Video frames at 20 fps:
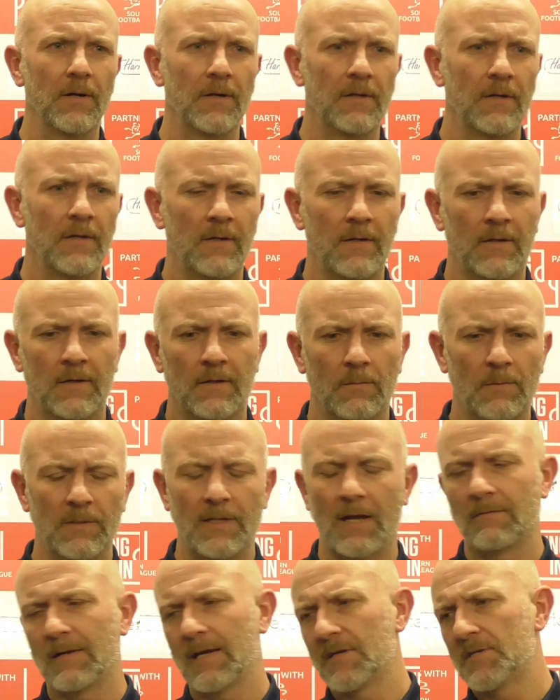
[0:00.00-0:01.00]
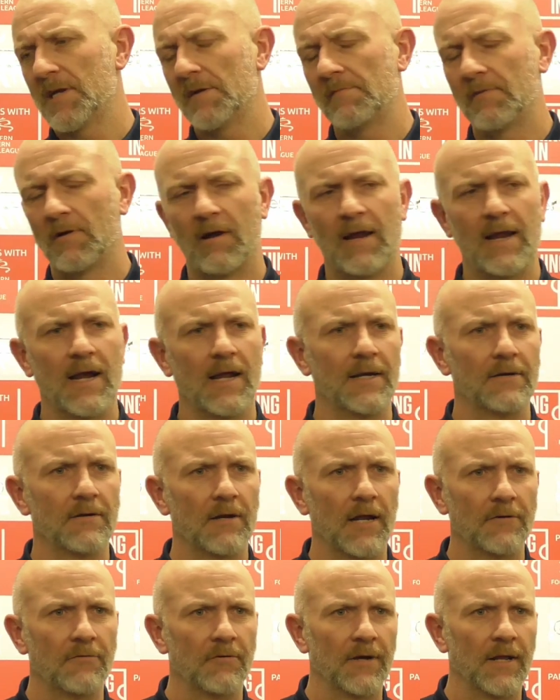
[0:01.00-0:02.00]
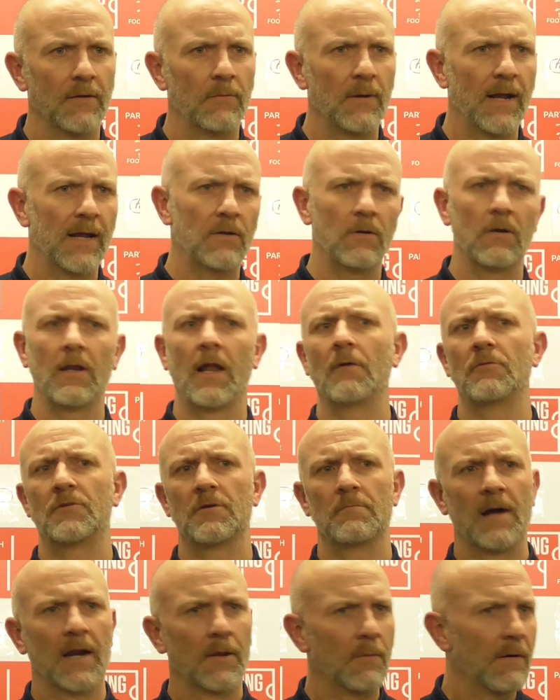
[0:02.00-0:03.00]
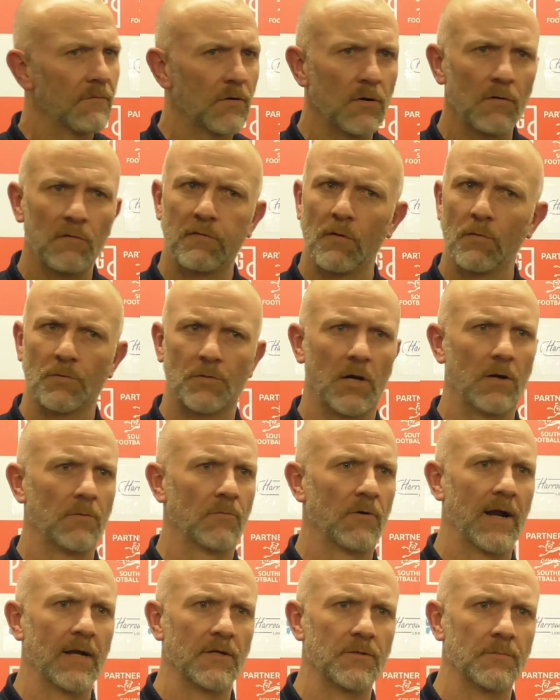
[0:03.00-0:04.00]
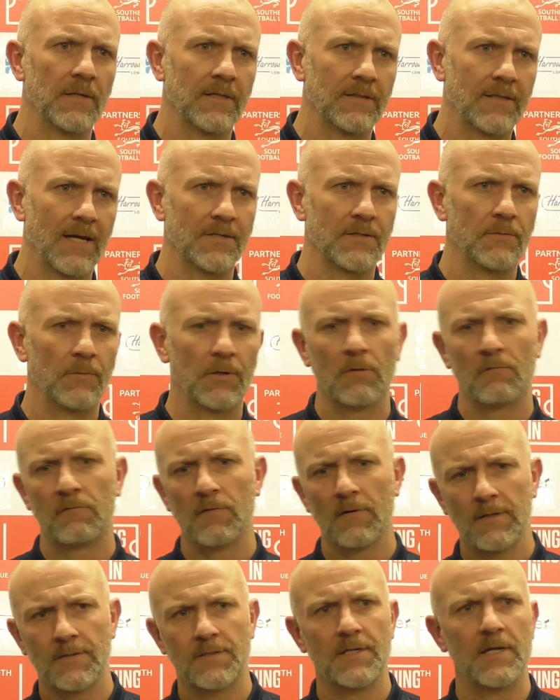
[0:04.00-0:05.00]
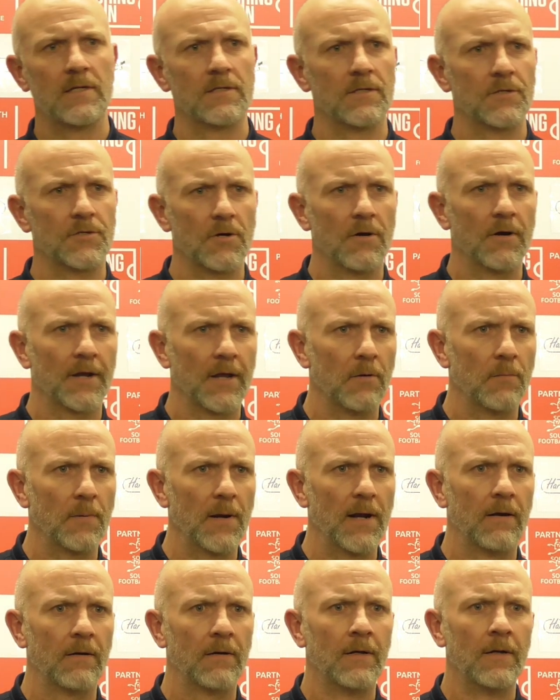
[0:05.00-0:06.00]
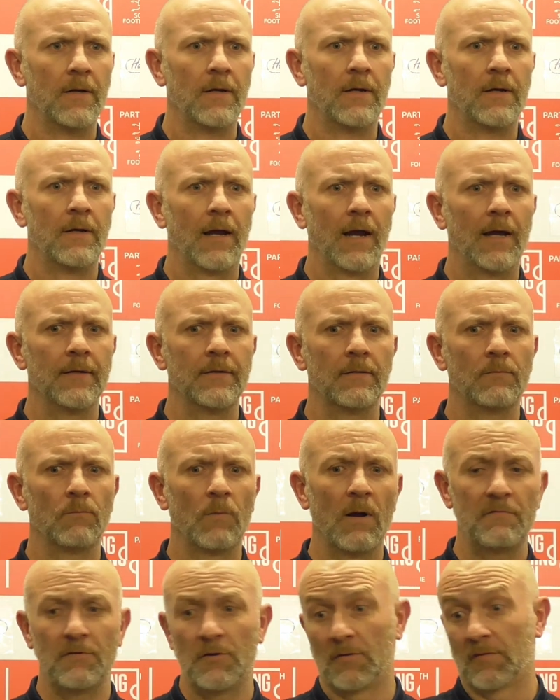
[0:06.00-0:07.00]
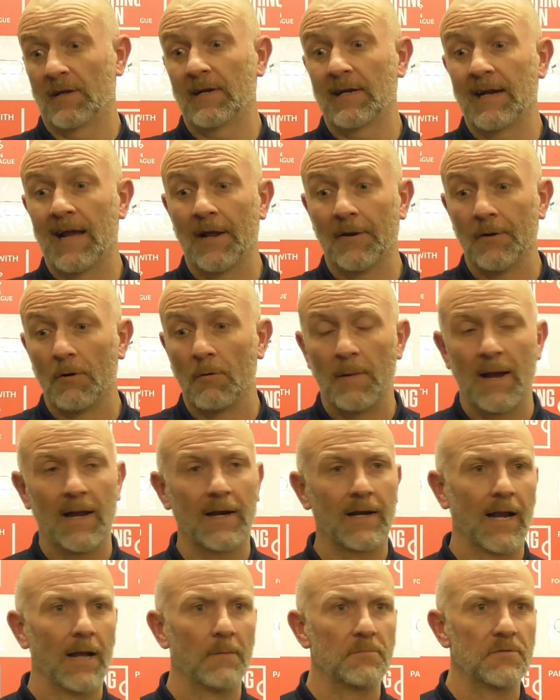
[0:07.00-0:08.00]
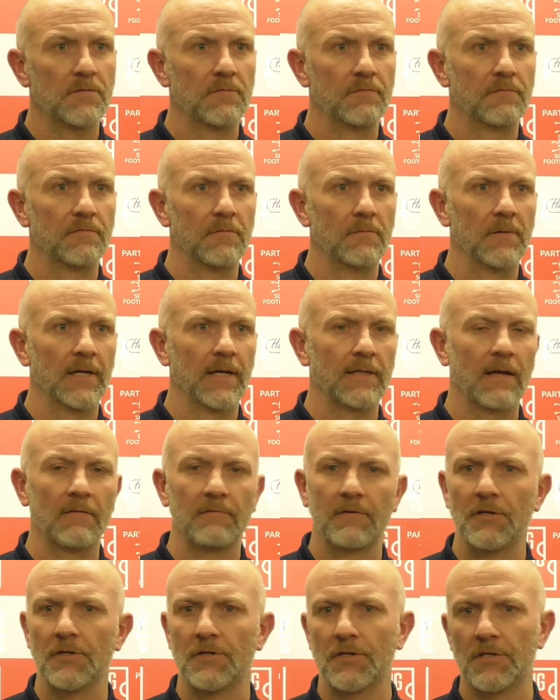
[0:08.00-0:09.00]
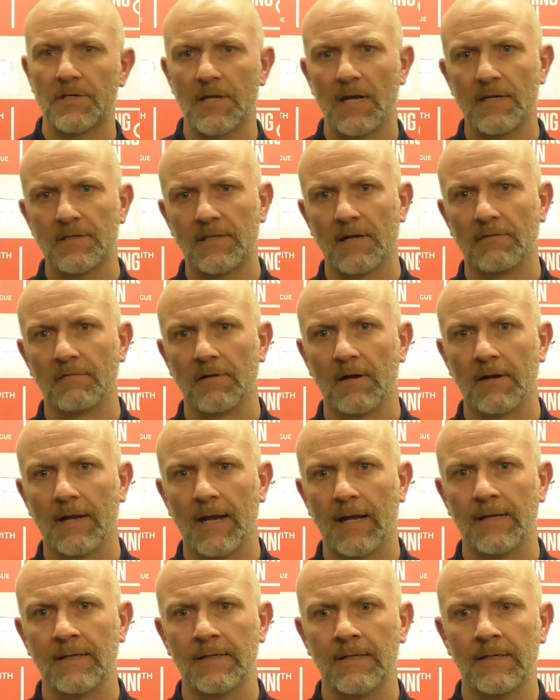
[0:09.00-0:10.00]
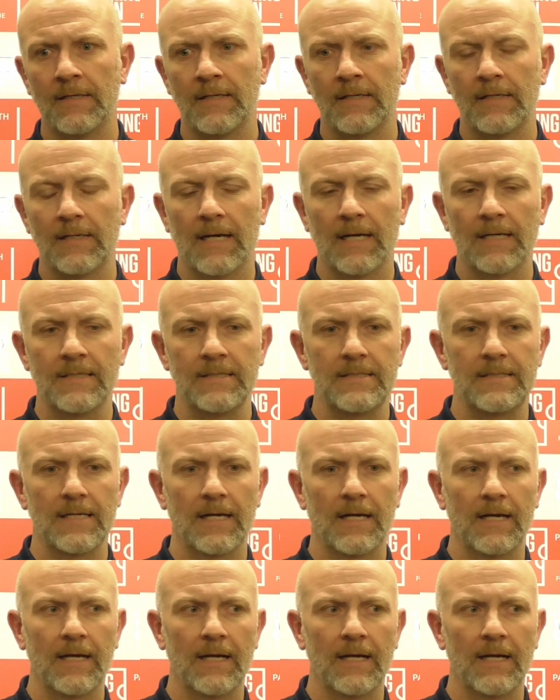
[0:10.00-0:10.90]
but we don't get 700 or 800 here. We ain't got loads of money. We haven't got a full-time groundsman that does it. We've got volunteers that try and help out. And whether you think that or not about clubs, for me, I don't think you should say stuff like that. And